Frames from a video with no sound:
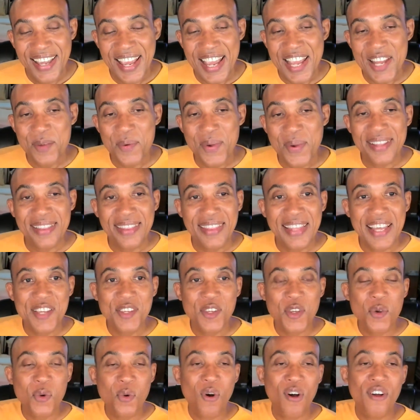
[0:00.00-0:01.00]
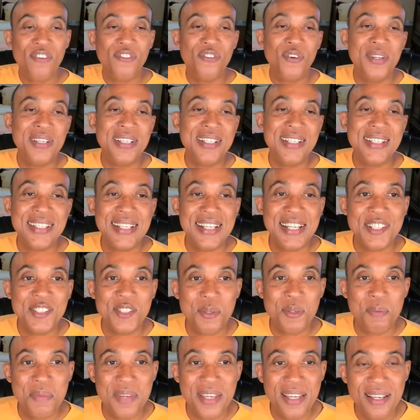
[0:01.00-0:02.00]
Anyway, thank you all for listening
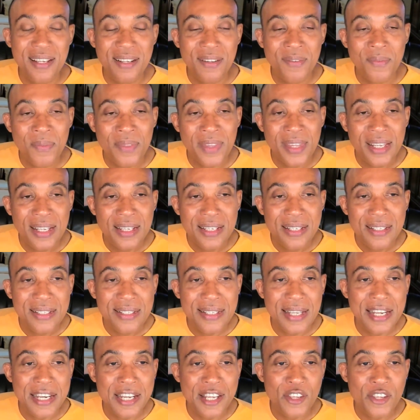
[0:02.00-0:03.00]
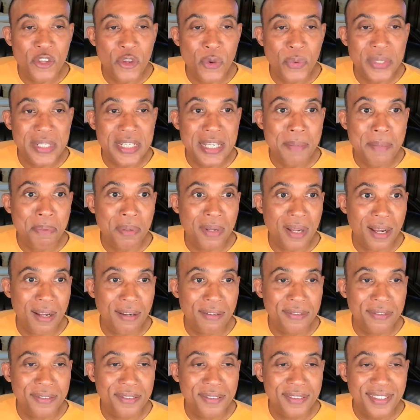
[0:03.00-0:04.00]
to me, sending you deep
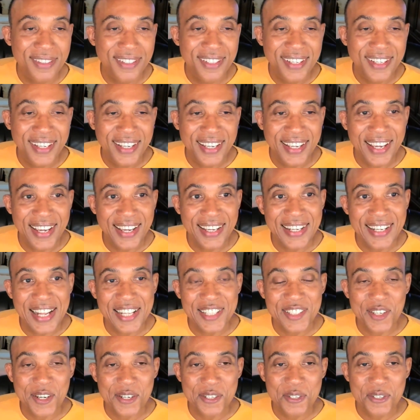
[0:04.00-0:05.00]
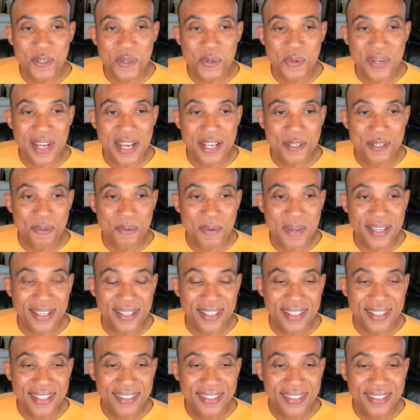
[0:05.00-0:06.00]
love, and I'll talk to you next week.
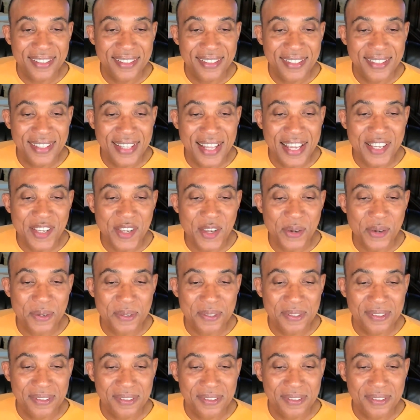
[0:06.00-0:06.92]
Thank you.